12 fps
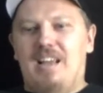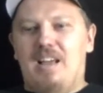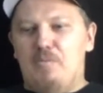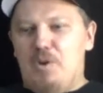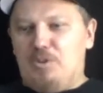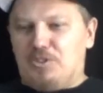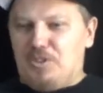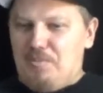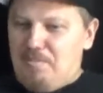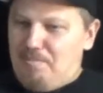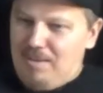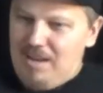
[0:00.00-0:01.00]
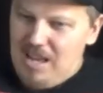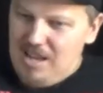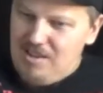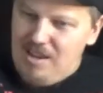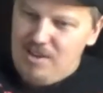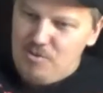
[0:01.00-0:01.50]
and we also
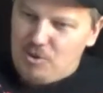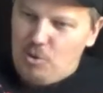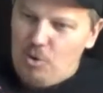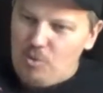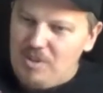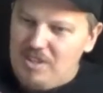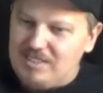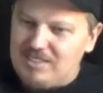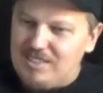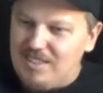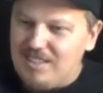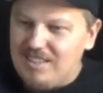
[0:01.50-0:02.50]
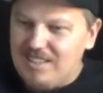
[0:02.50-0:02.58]
play and record with this